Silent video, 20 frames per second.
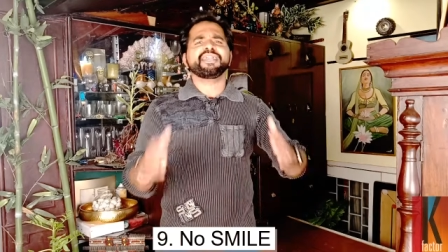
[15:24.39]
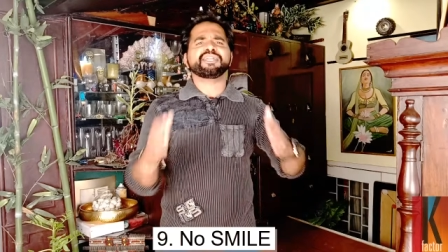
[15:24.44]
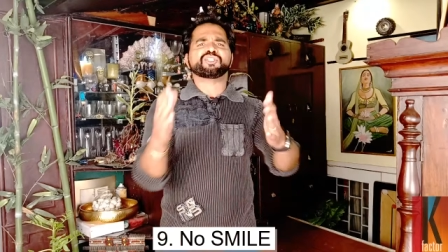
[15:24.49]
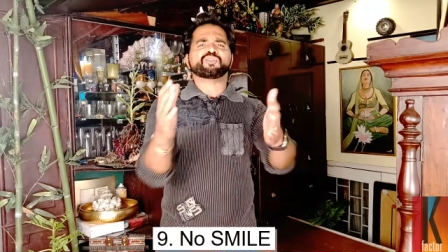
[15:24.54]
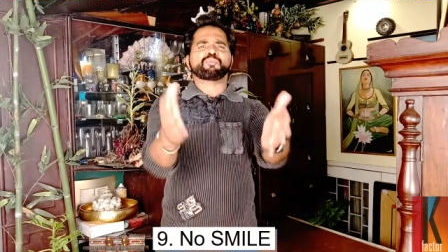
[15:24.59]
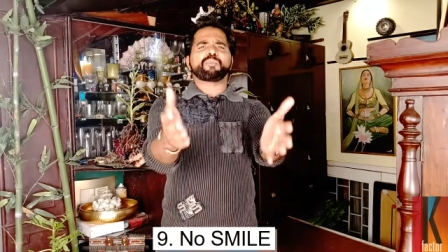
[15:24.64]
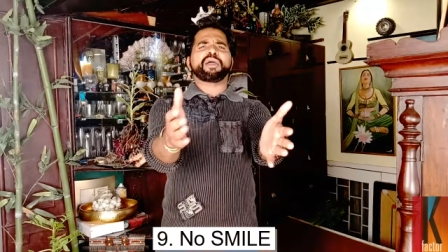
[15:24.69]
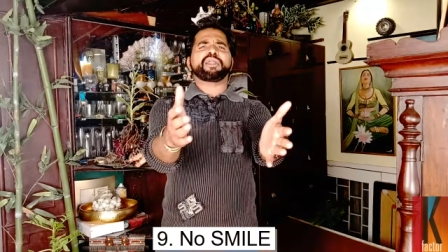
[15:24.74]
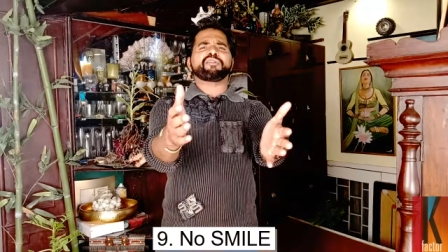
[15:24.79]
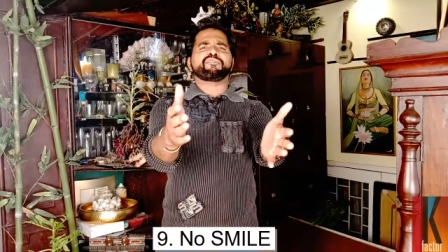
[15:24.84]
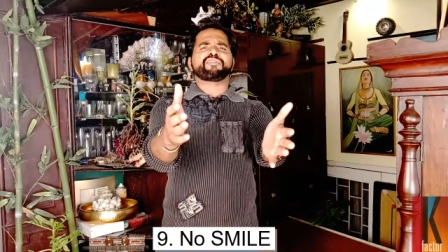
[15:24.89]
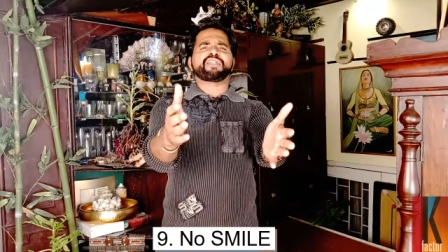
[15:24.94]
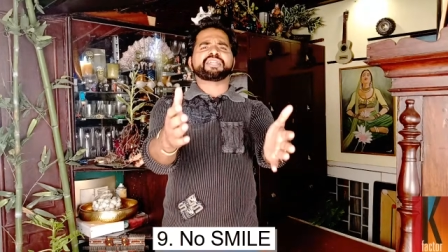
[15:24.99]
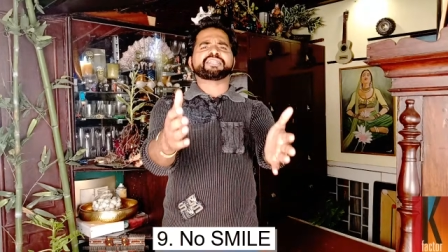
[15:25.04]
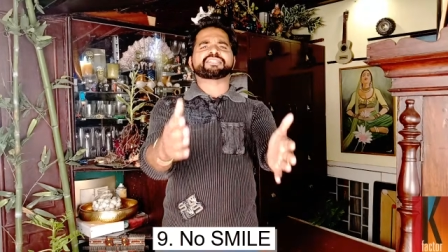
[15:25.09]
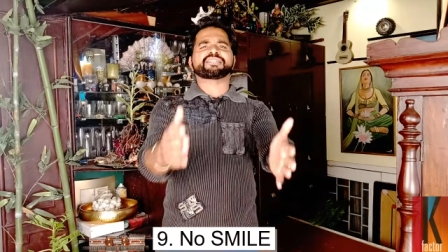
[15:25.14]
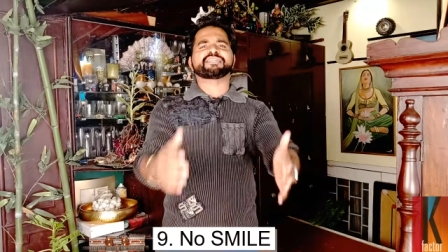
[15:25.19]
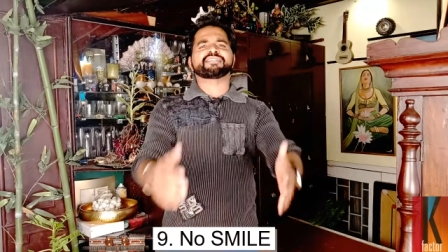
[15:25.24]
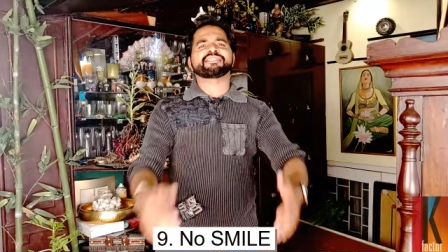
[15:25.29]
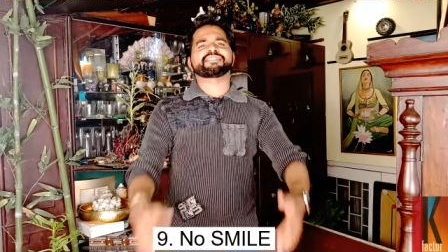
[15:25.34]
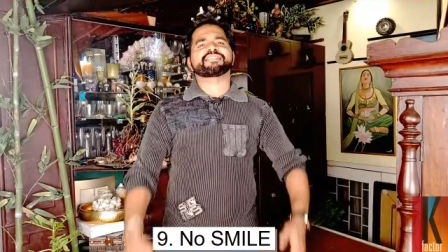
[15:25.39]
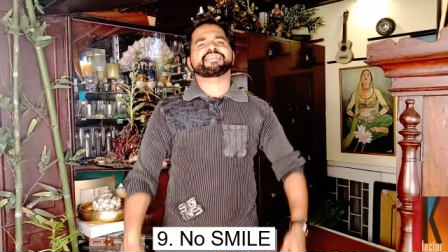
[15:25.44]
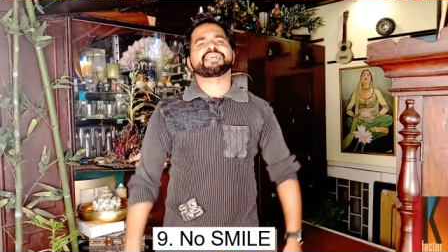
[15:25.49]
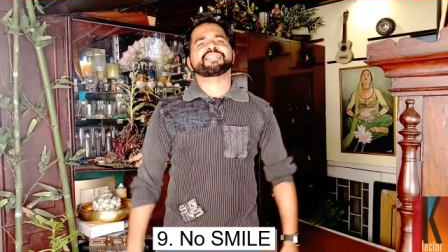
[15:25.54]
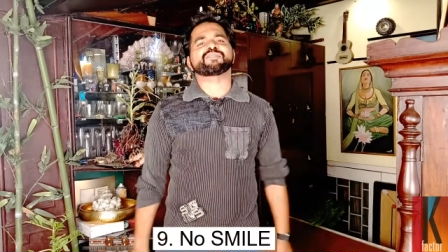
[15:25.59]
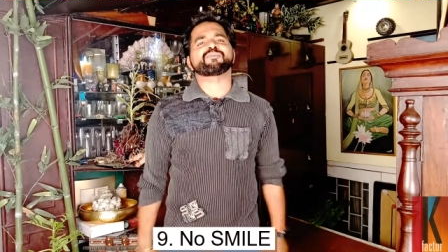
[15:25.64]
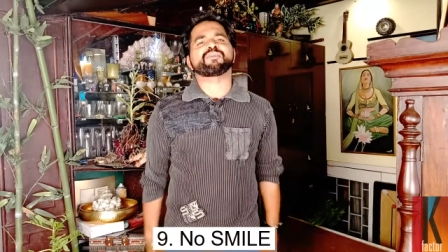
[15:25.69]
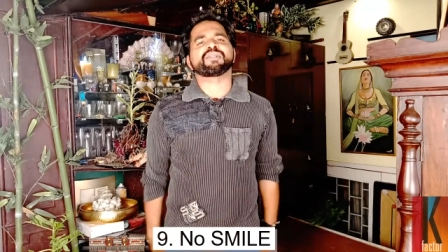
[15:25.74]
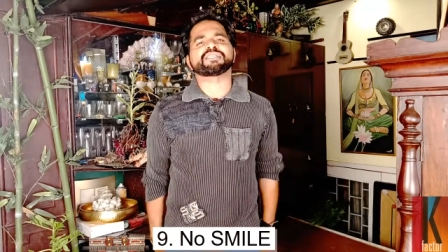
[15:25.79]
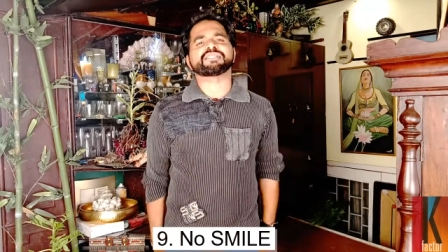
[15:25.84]
In spite of tension, this guy
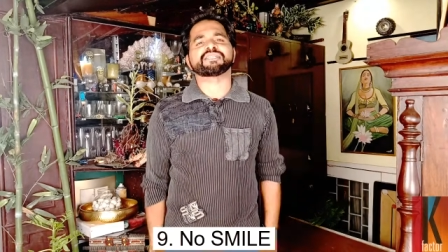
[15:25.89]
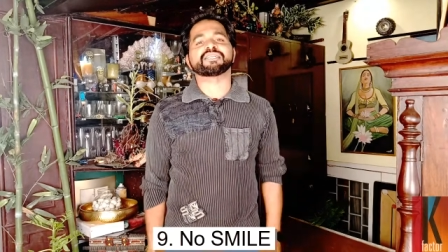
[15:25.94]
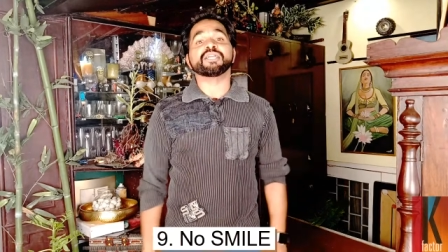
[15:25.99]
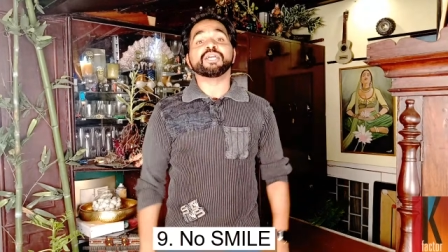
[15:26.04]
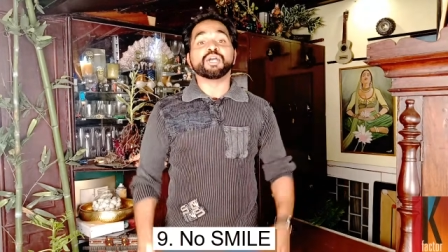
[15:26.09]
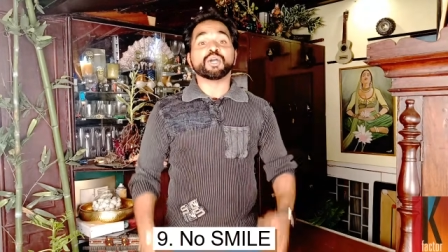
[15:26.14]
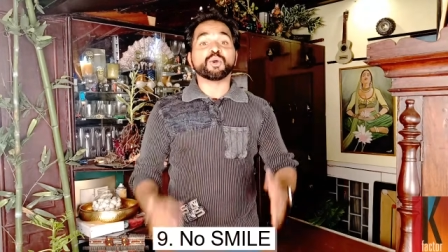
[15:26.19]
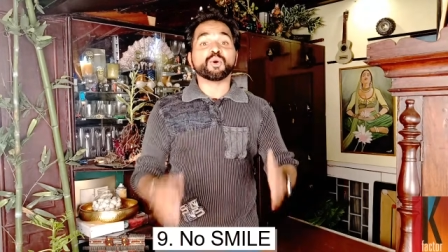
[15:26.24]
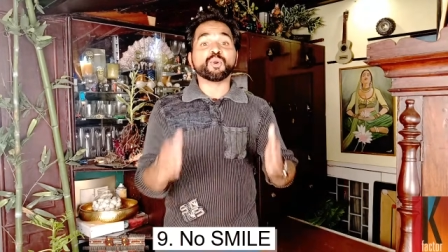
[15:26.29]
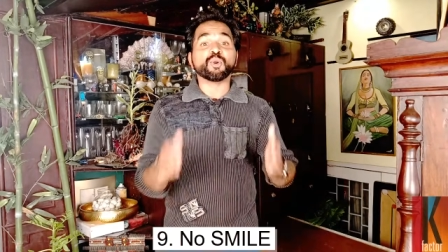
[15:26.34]
is pleasant.